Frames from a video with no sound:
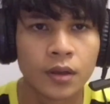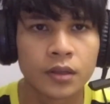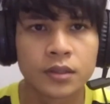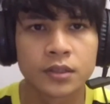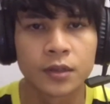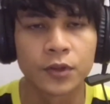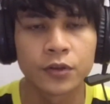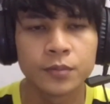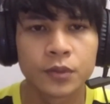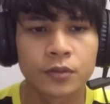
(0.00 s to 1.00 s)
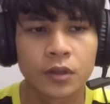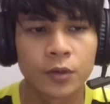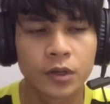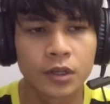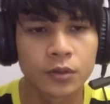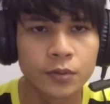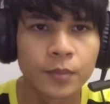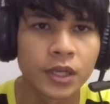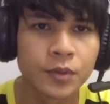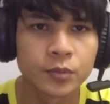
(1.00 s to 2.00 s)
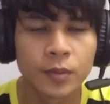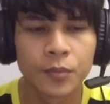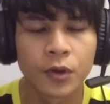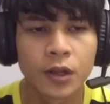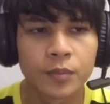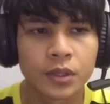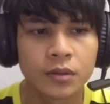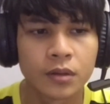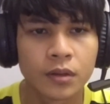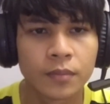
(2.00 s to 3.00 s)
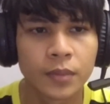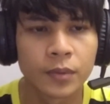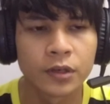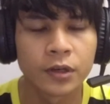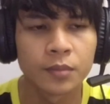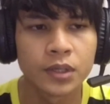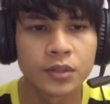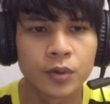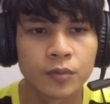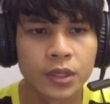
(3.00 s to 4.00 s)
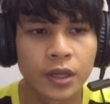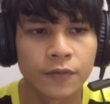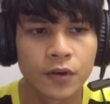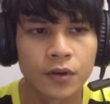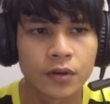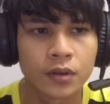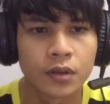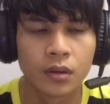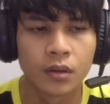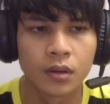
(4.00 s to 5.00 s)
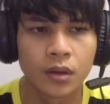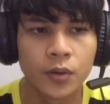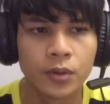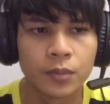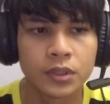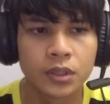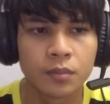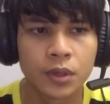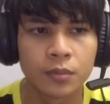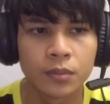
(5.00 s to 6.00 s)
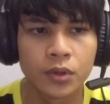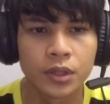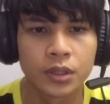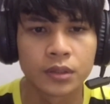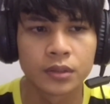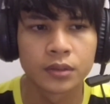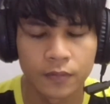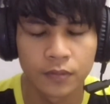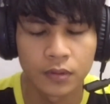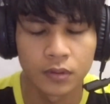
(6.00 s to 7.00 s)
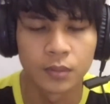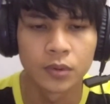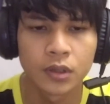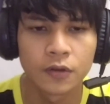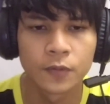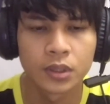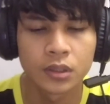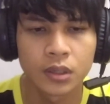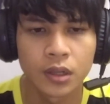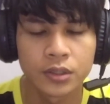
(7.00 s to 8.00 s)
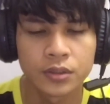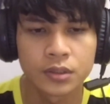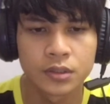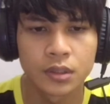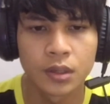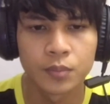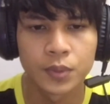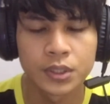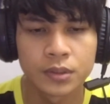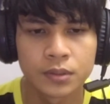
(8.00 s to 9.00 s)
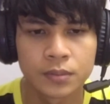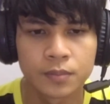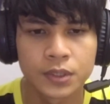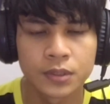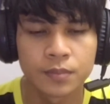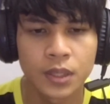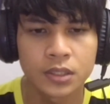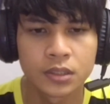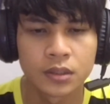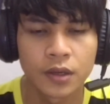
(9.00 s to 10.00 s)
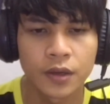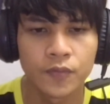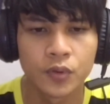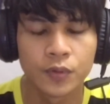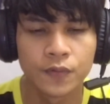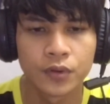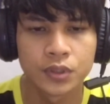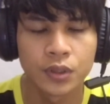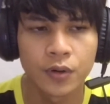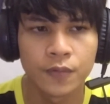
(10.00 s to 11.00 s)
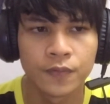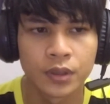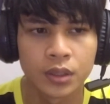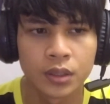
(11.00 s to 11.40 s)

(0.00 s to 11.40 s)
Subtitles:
Assalamualaikum warahmatullahi wabarakatuh. My name is Muhammad Amirul Amin. My matric number is 1194. I will present about monitor. The model of monitor that I choose is Prism Plus F240V.